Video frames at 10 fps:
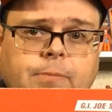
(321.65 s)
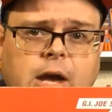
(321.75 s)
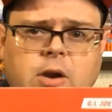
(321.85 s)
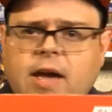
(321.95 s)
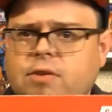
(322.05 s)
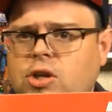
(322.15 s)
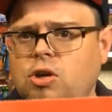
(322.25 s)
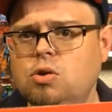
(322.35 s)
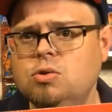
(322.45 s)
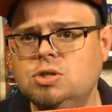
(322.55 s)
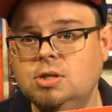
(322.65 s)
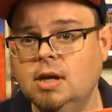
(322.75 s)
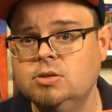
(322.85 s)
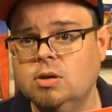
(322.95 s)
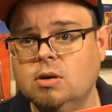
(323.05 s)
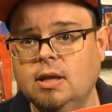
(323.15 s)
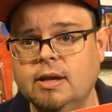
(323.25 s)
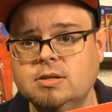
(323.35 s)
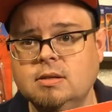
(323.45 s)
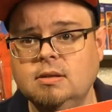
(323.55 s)
I don't have a huge G.I. Joe
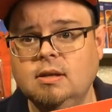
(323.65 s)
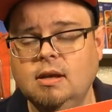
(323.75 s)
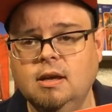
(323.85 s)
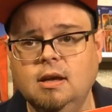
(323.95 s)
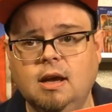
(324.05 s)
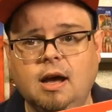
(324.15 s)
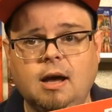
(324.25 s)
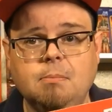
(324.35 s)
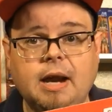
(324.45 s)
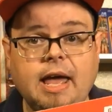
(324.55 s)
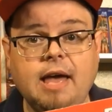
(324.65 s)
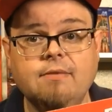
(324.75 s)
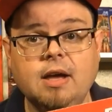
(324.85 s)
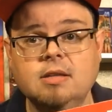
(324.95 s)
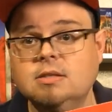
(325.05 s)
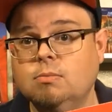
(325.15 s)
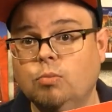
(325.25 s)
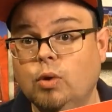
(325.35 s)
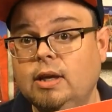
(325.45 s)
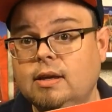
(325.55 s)
collection, but I have gotten
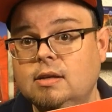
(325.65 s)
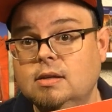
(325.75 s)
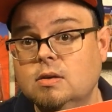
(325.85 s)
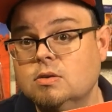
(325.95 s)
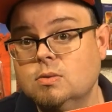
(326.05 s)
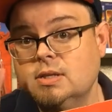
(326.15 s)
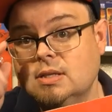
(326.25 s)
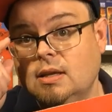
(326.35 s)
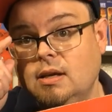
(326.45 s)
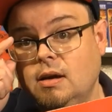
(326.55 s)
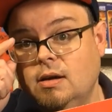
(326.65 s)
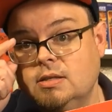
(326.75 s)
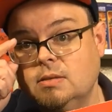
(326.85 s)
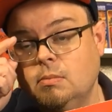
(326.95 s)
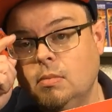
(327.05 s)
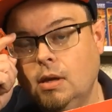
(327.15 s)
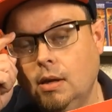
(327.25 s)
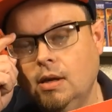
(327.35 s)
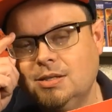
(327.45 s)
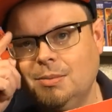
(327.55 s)
some really good deals recently on some
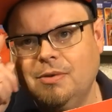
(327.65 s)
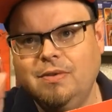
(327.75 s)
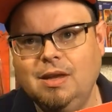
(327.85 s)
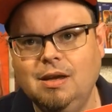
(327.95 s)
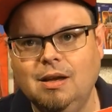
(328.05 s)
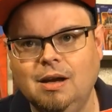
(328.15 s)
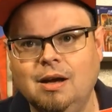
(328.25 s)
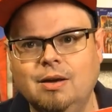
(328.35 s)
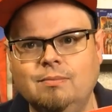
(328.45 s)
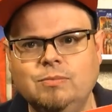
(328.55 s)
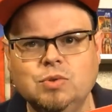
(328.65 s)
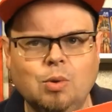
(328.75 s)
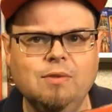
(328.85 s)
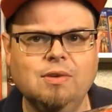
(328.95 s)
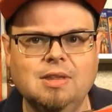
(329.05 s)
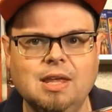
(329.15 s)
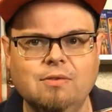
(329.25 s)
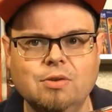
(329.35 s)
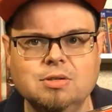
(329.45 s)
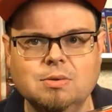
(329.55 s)
of the 25th
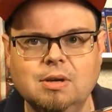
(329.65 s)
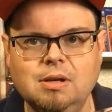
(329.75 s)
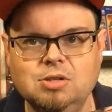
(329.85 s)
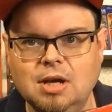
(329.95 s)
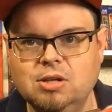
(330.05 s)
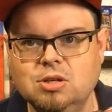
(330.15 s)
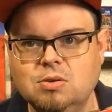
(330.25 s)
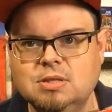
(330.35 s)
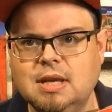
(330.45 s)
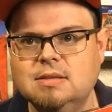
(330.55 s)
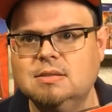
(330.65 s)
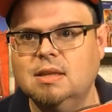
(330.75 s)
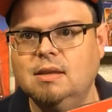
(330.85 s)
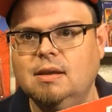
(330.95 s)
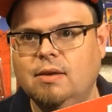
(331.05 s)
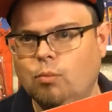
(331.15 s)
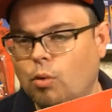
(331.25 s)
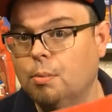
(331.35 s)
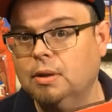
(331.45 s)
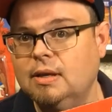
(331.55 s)
anniversary G.I. Joe sets that
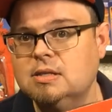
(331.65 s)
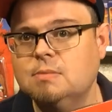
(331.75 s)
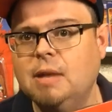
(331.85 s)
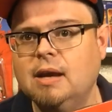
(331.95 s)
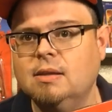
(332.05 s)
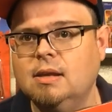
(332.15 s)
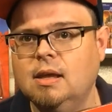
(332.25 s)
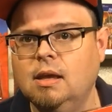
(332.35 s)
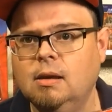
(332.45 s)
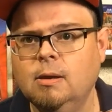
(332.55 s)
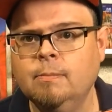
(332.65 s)
were released back in the day.